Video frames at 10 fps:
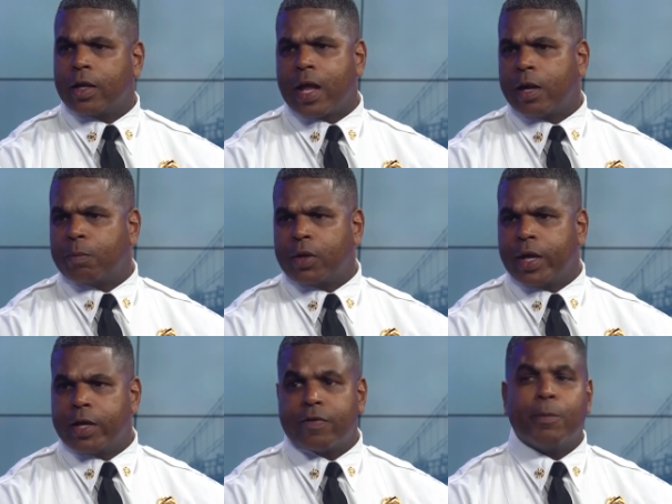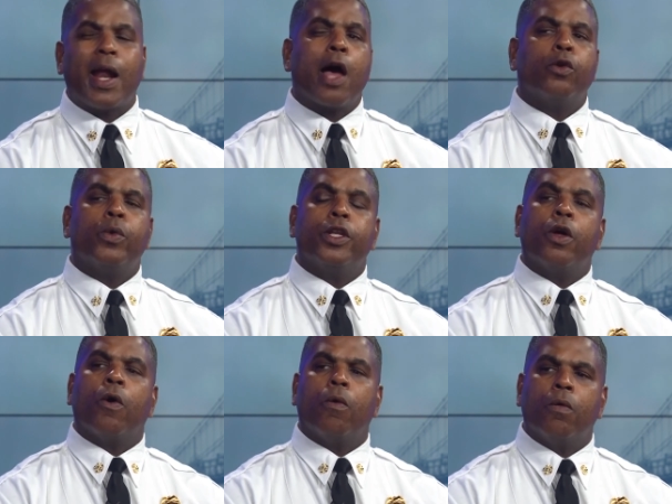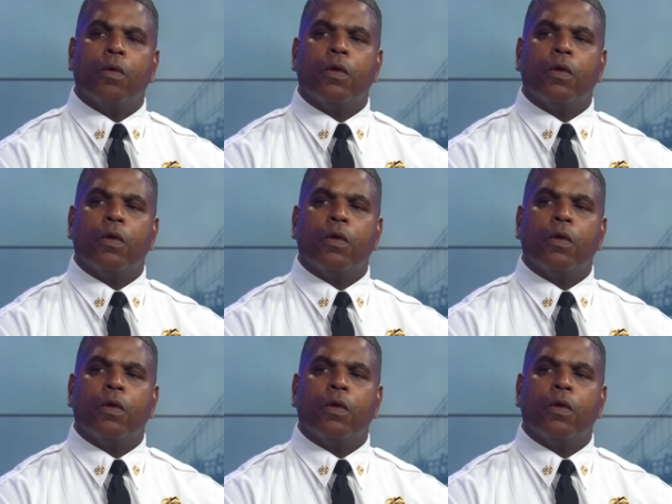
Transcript: a lot of plans, but how do we know